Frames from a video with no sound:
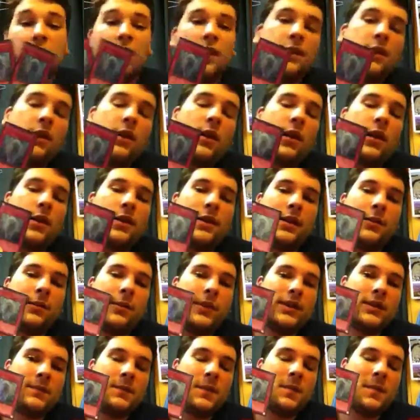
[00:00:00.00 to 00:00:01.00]
another card that
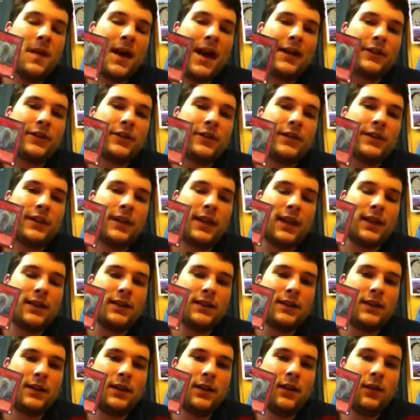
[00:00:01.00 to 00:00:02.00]
wins me matches
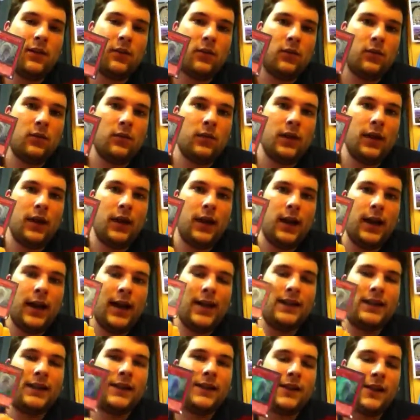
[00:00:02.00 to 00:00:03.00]
against, you know,
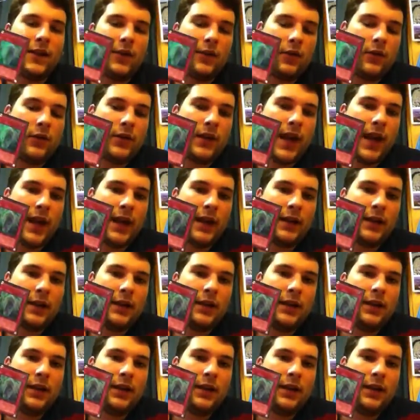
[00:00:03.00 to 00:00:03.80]
any Synchro deck.